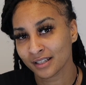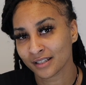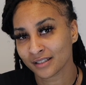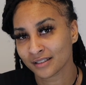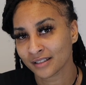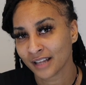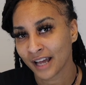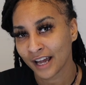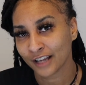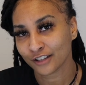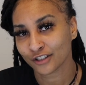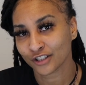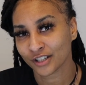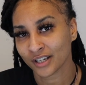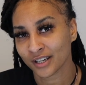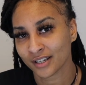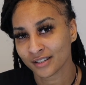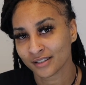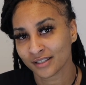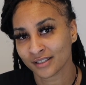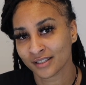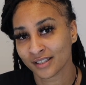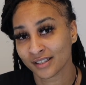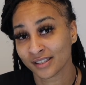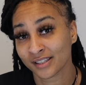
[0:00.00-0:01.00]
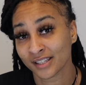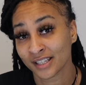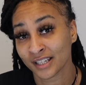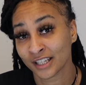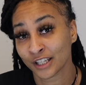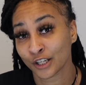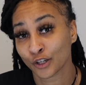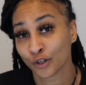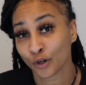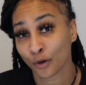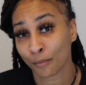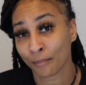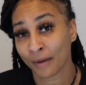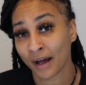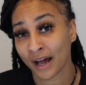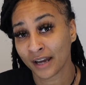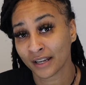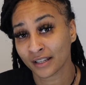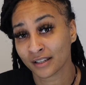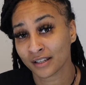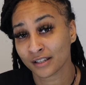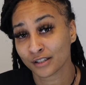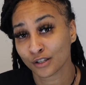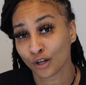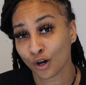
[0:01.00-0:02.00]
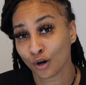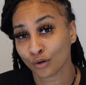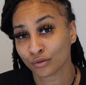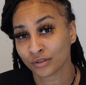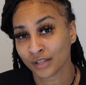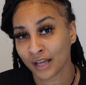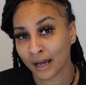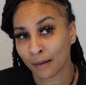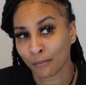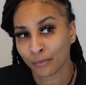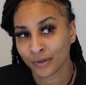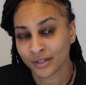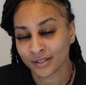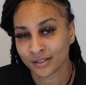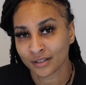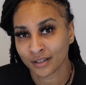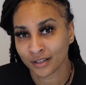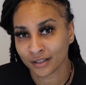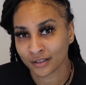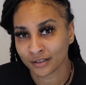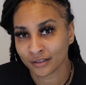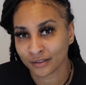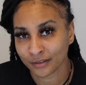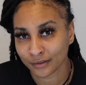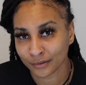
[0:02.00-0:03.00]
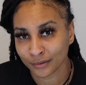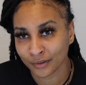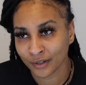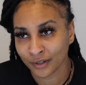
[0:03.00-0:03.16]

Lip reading: this digest, and it's sitting in your body this whole time. What is it going to do?